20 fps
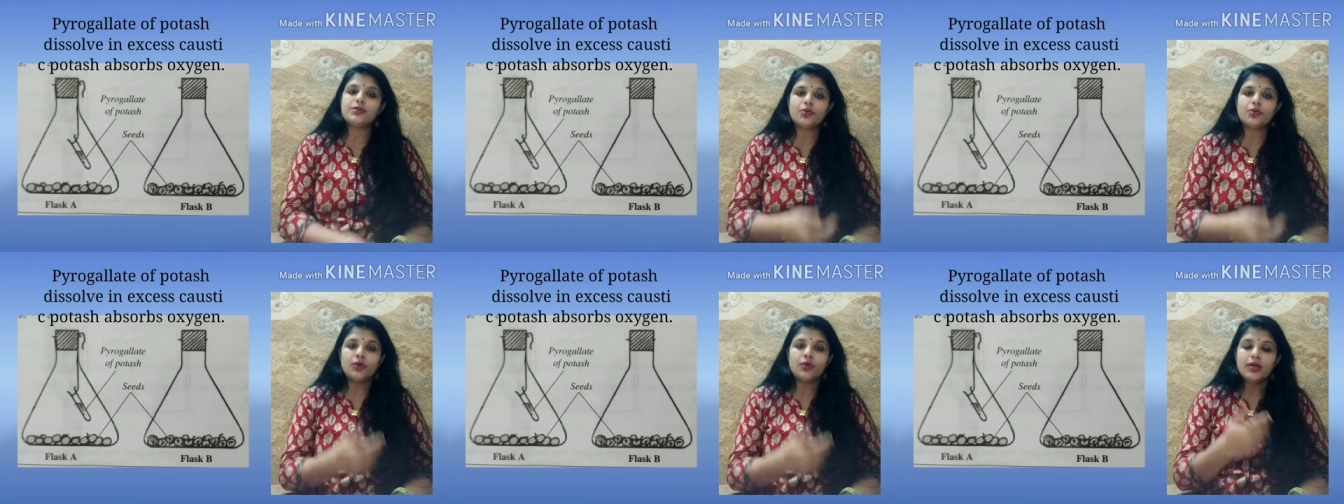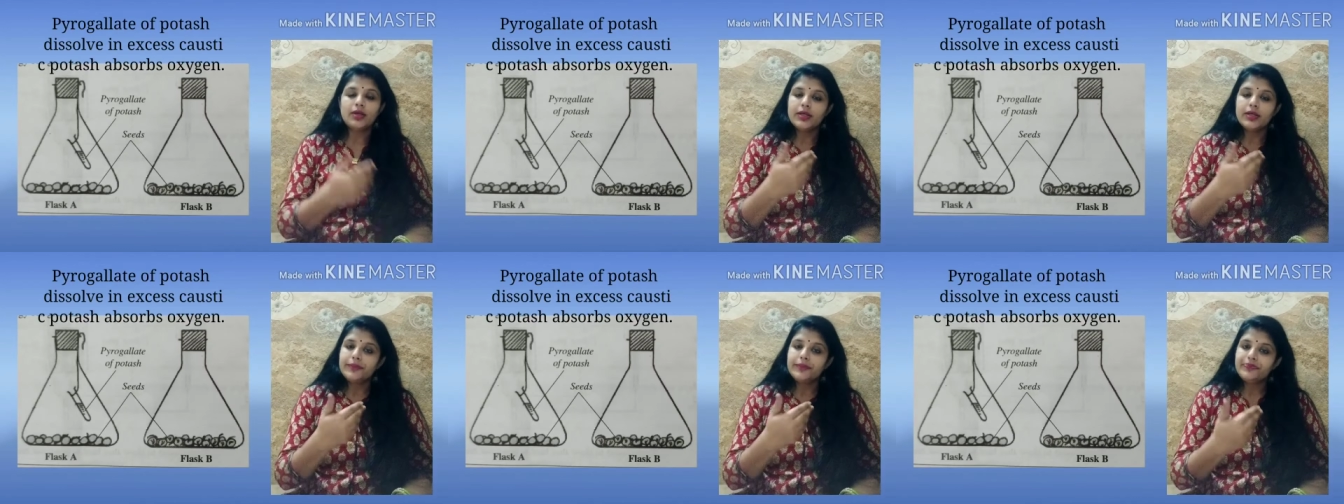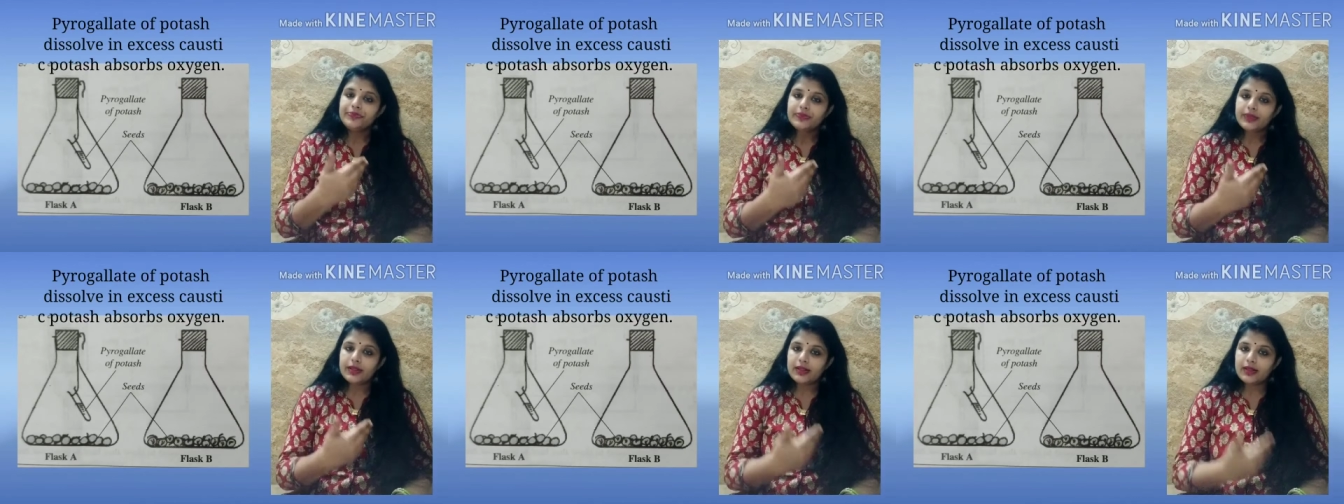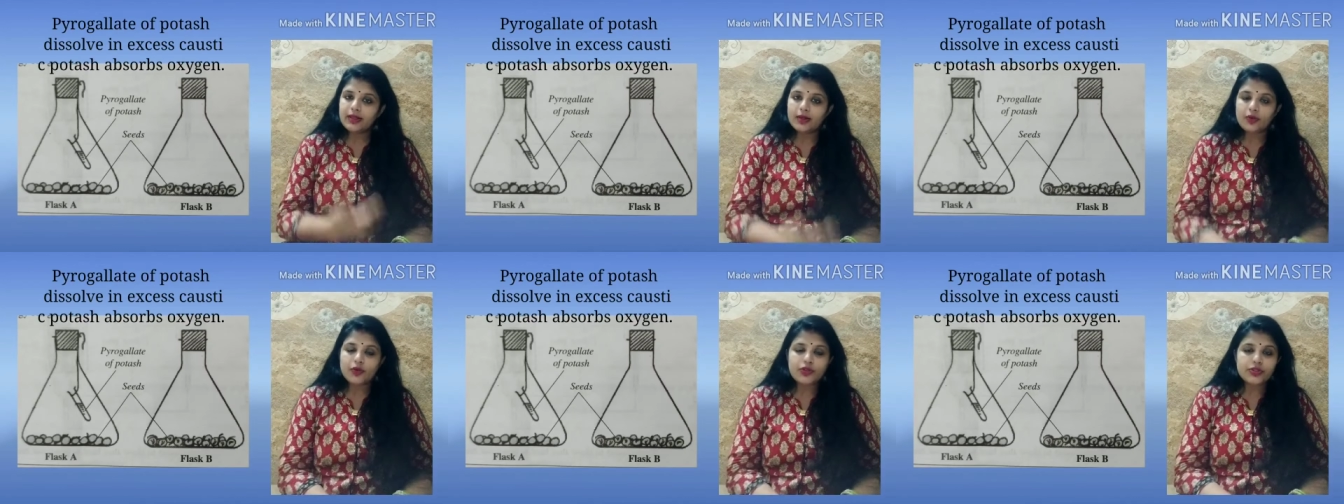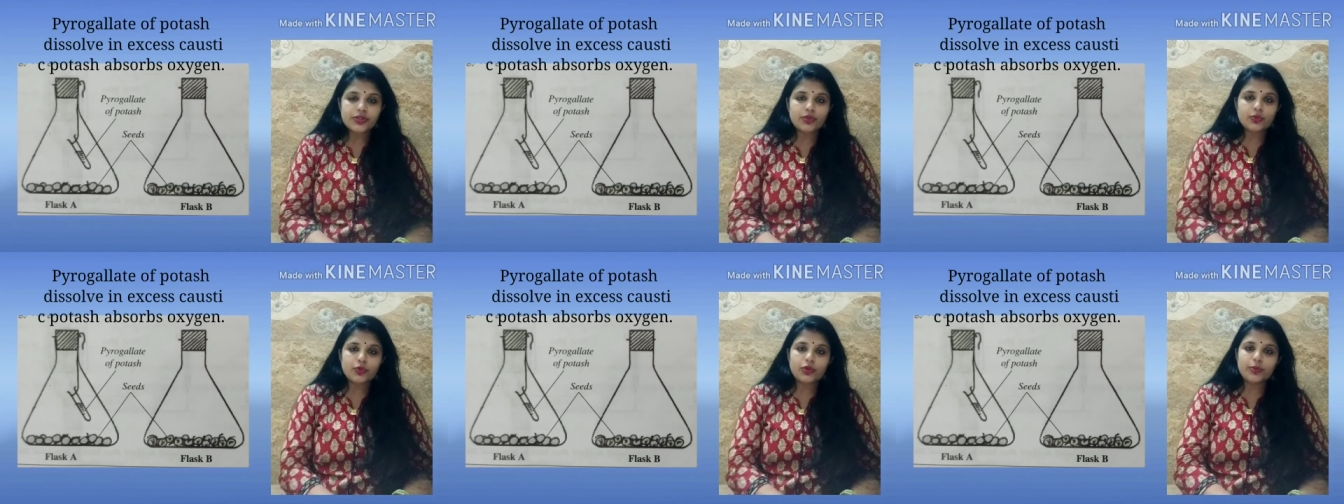So
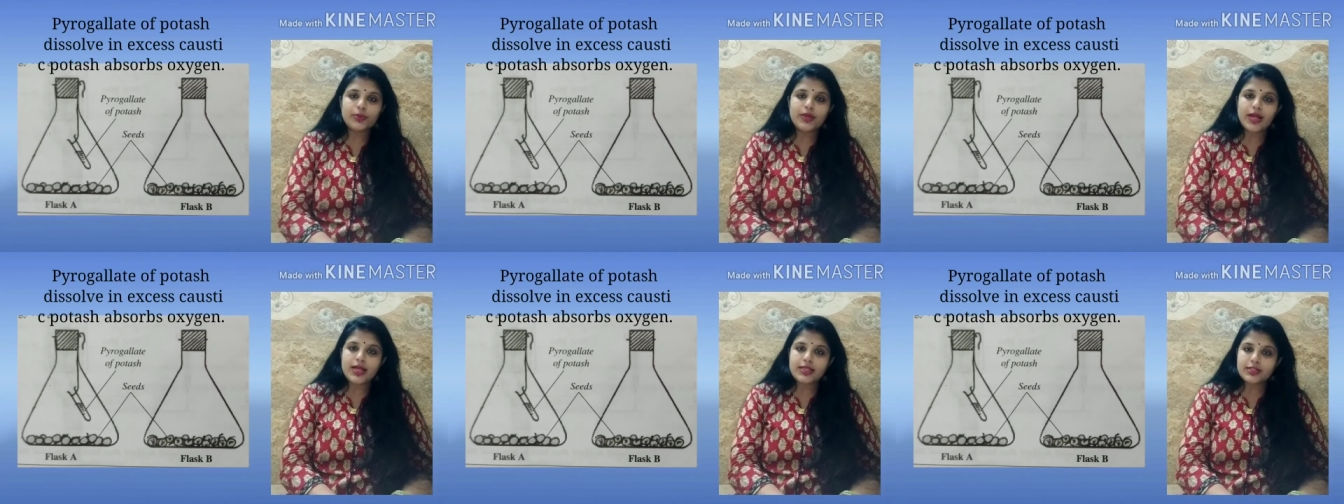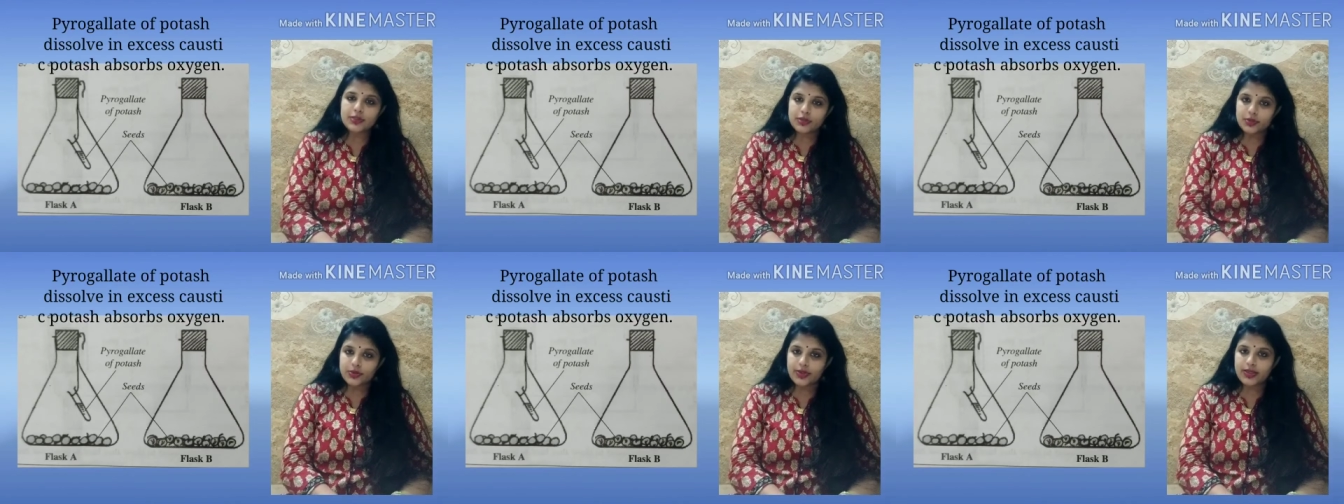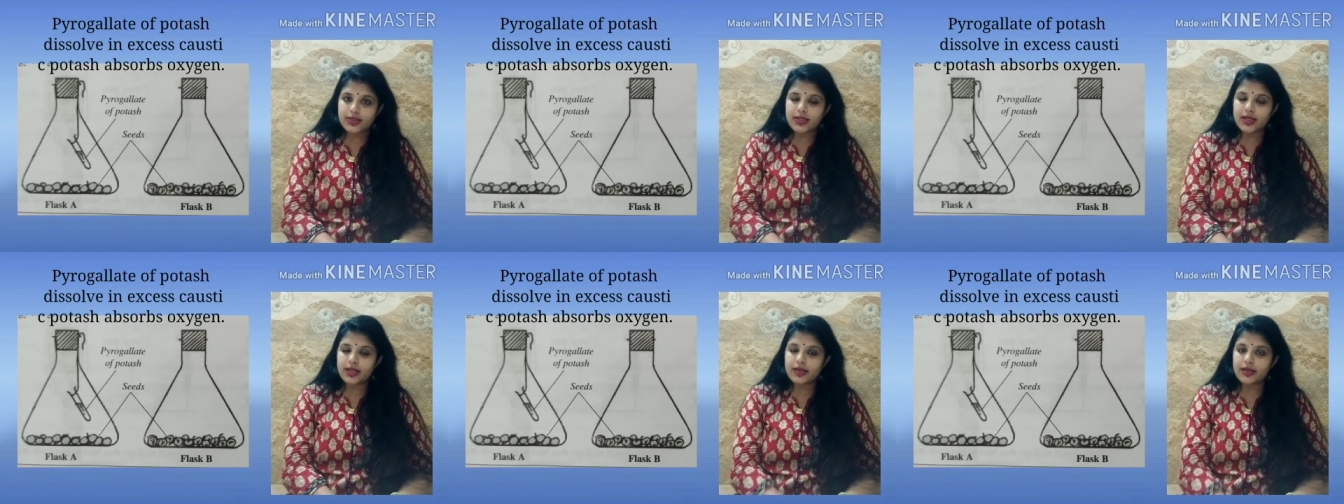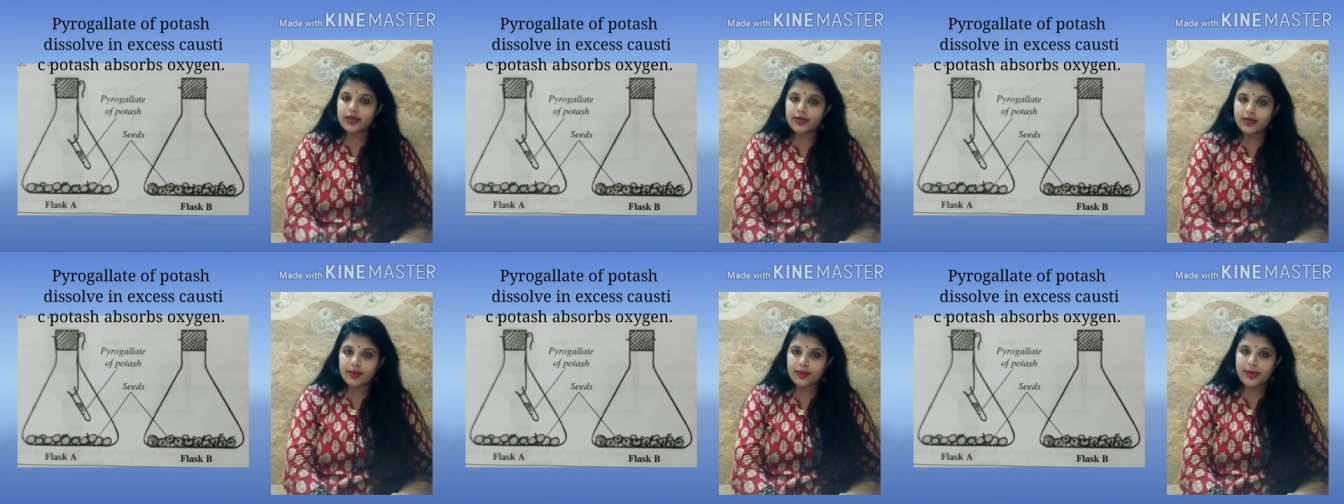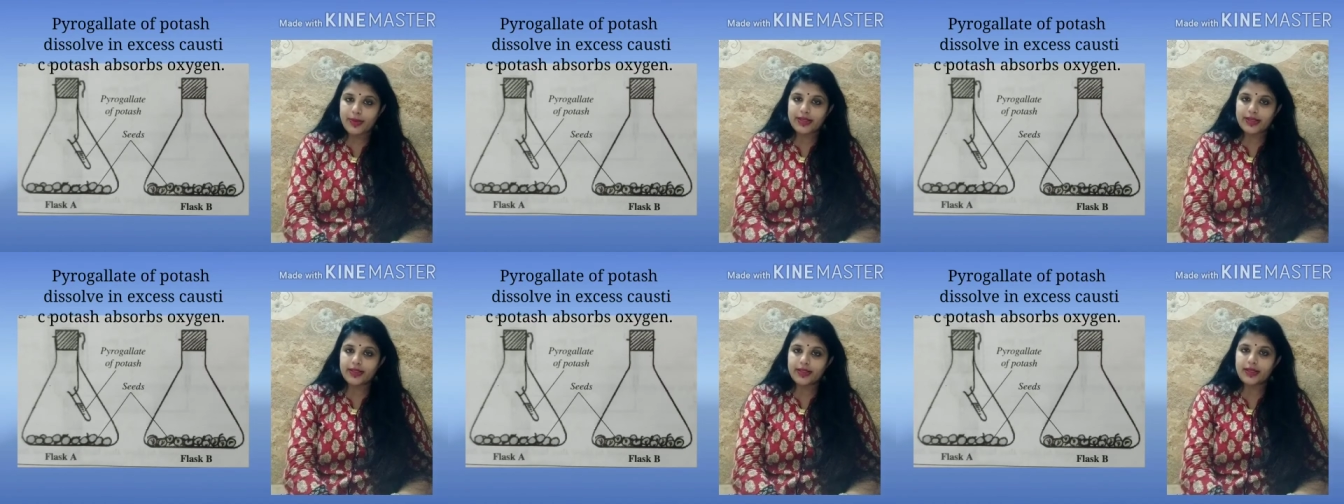question could be asked during the
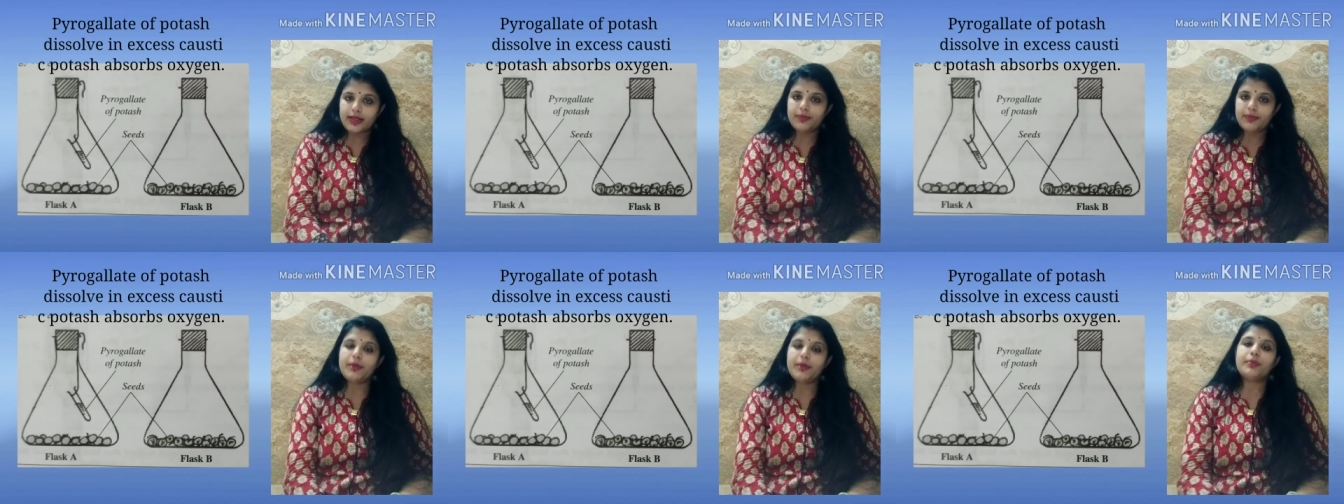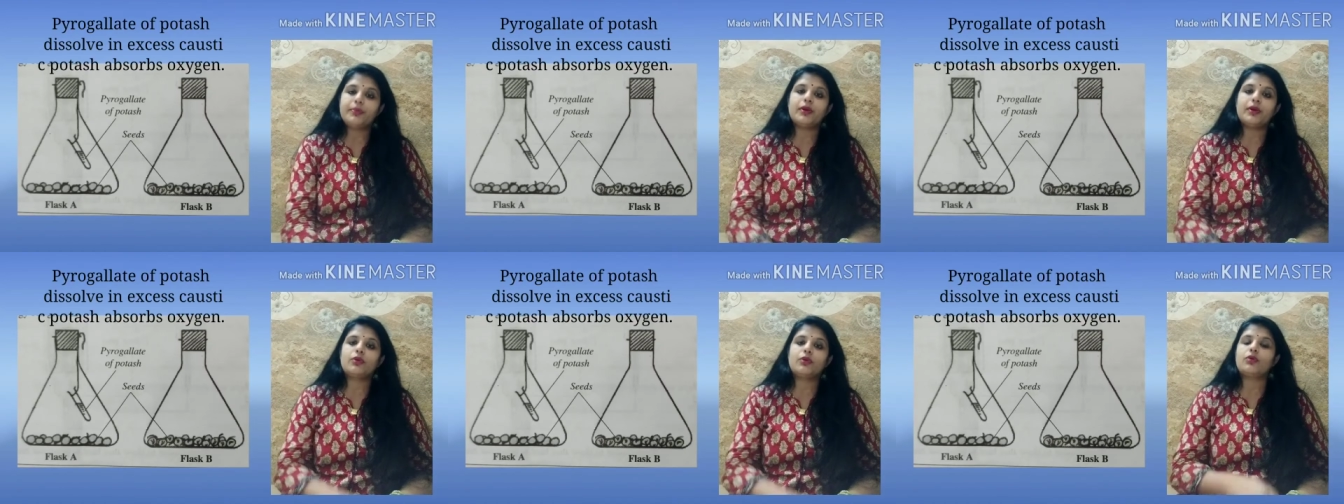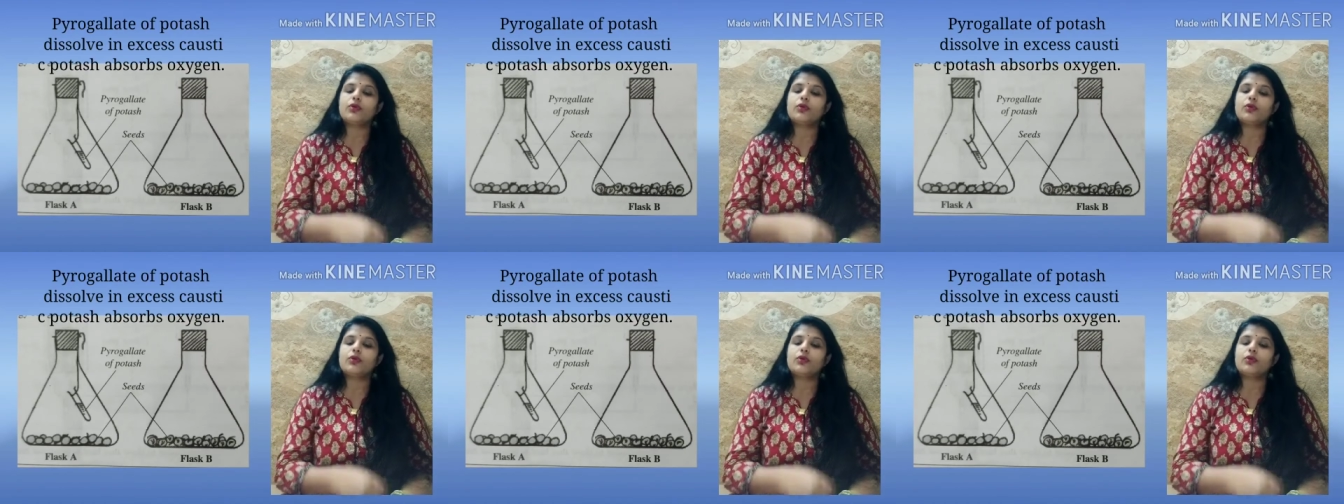practical paper,